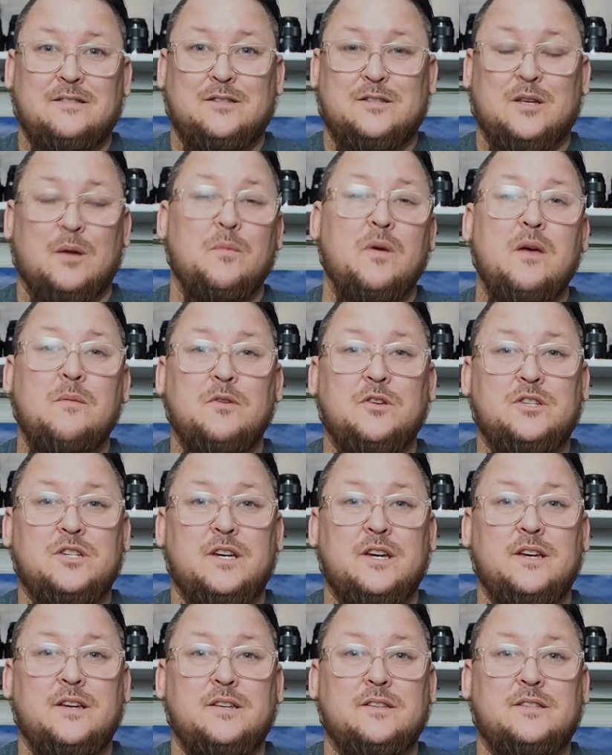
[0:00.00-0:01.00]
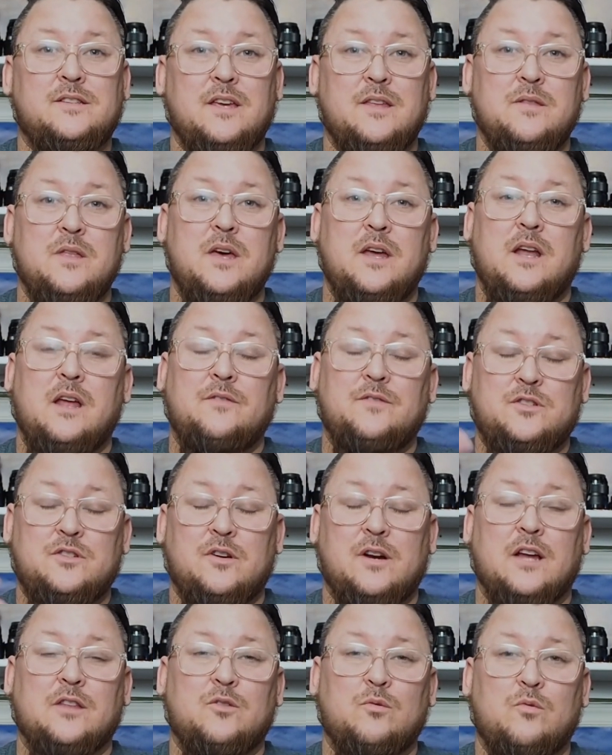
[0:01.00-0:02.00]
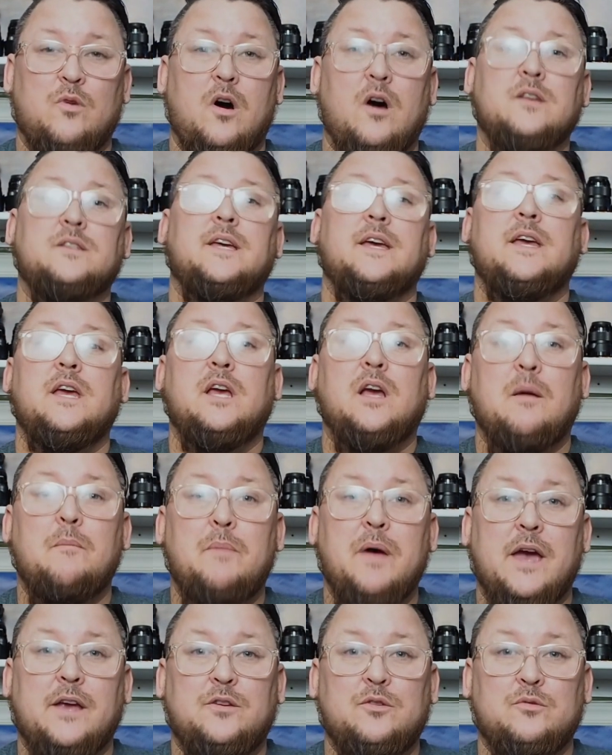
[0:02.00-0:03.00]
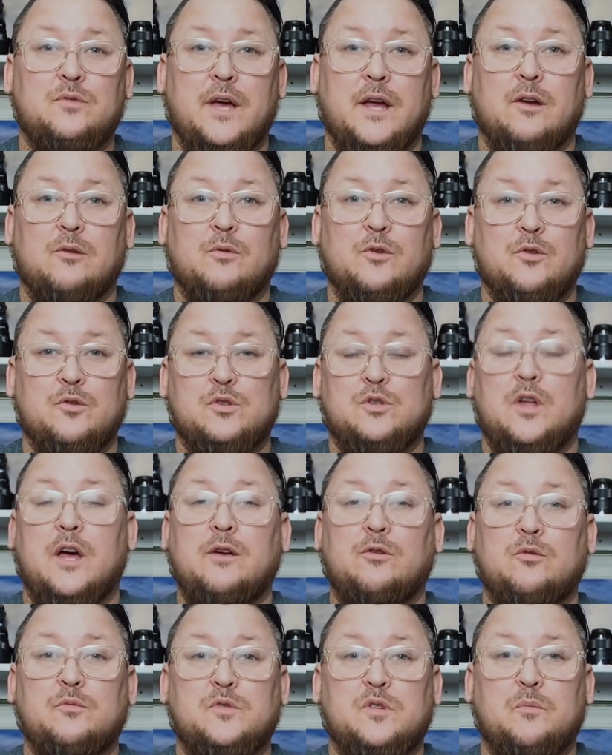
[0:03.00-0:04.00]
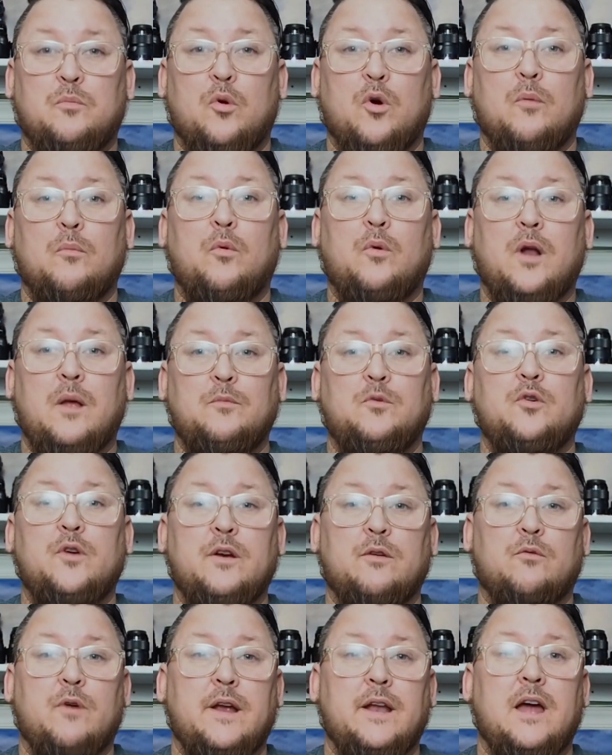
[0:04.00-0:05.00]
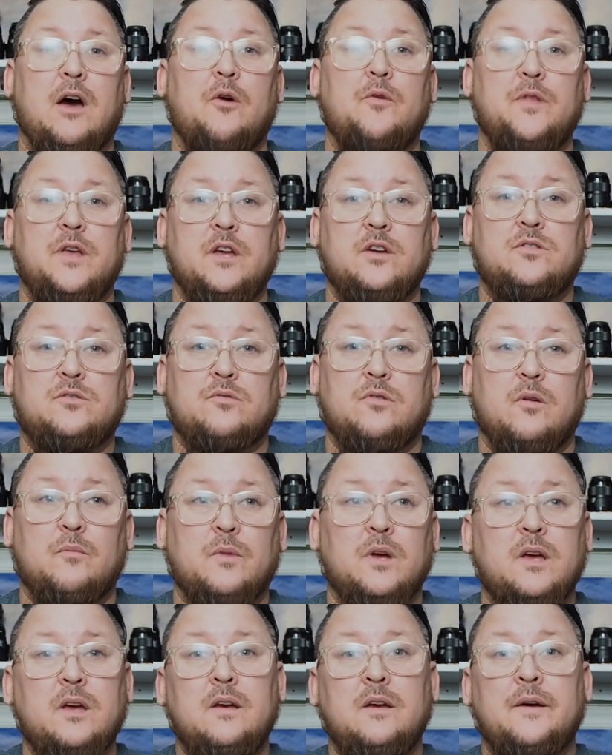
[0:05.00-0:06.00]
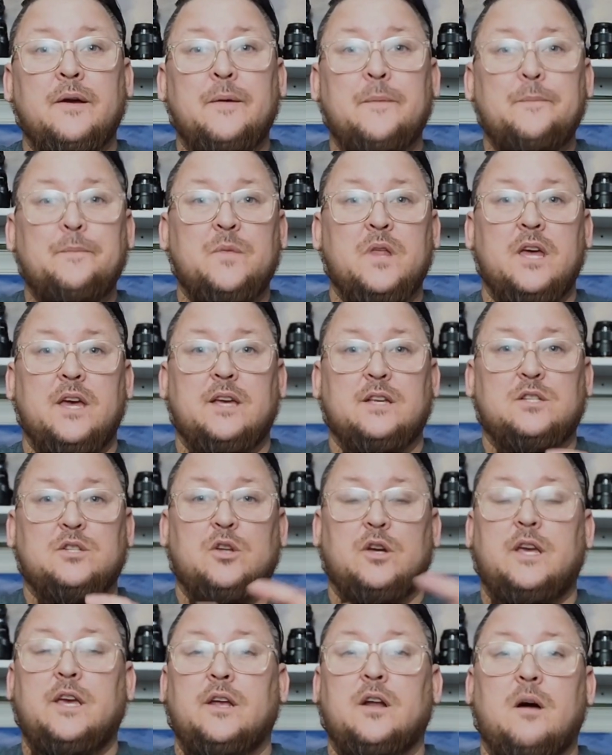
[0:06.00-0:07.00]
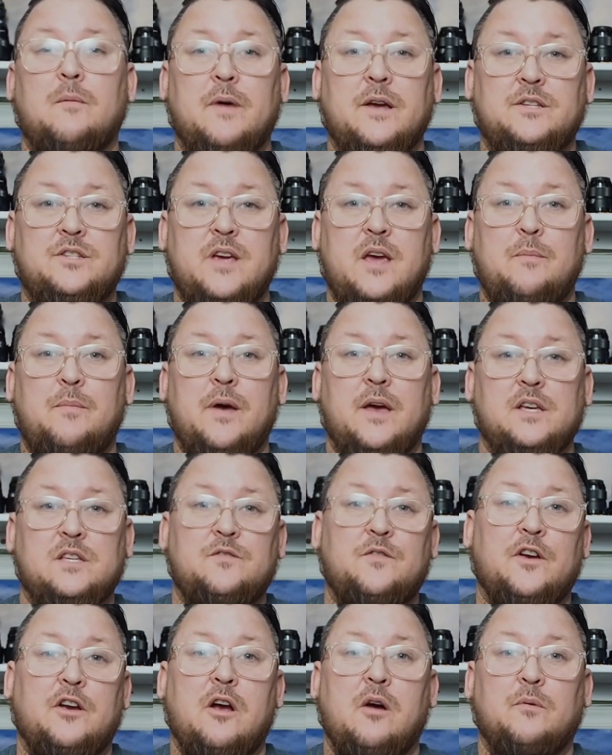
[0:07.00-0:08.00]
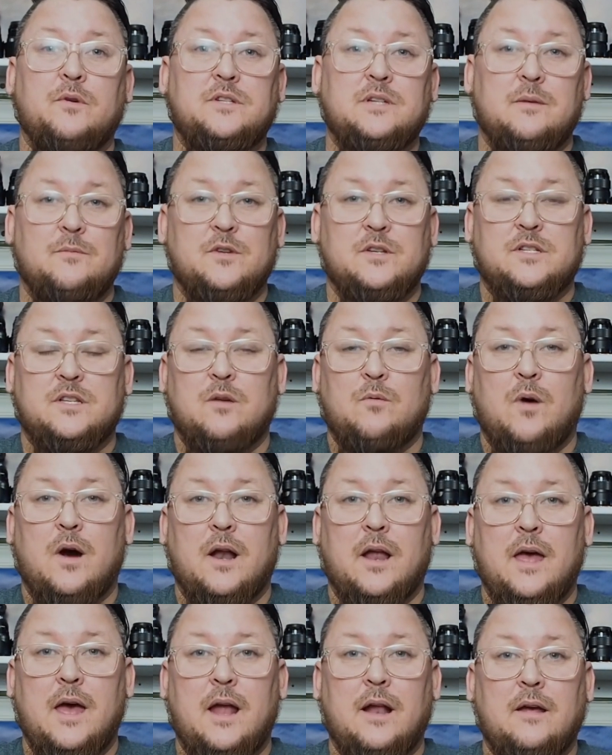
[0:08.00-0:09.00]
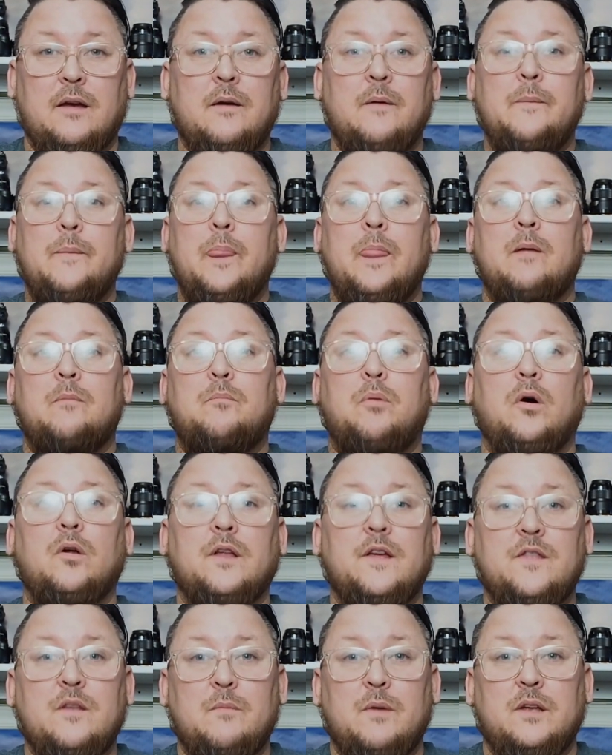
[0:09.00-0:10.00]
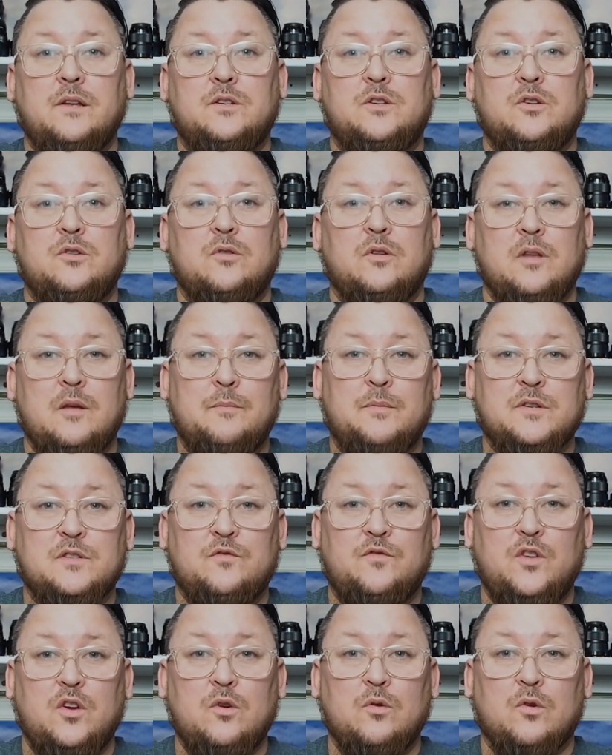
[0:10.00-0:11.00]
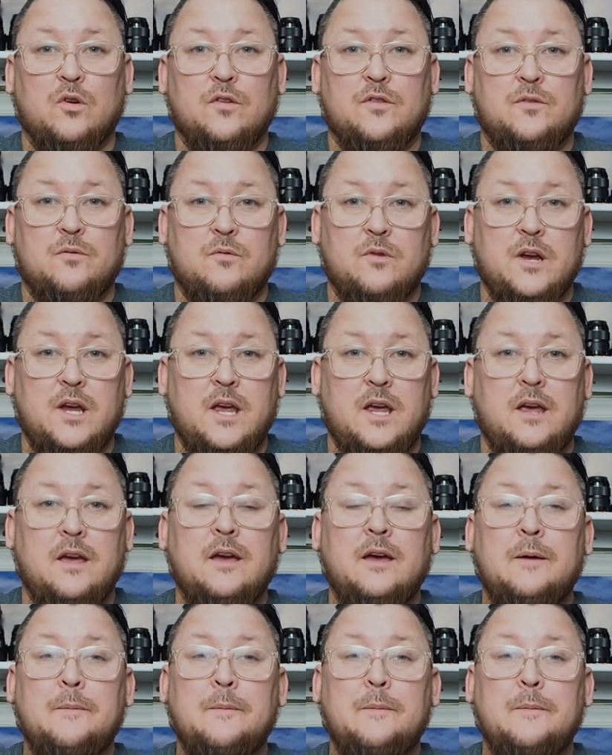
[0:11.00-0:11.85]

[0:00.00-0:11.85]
some images, and then I've still got the raws I can come back to later when there's Lightroom support. But what I'm doing right now in the interim is looking at all my JPEGs, figuring out which images I want to edit, pulling them into Olympus Viewer 3,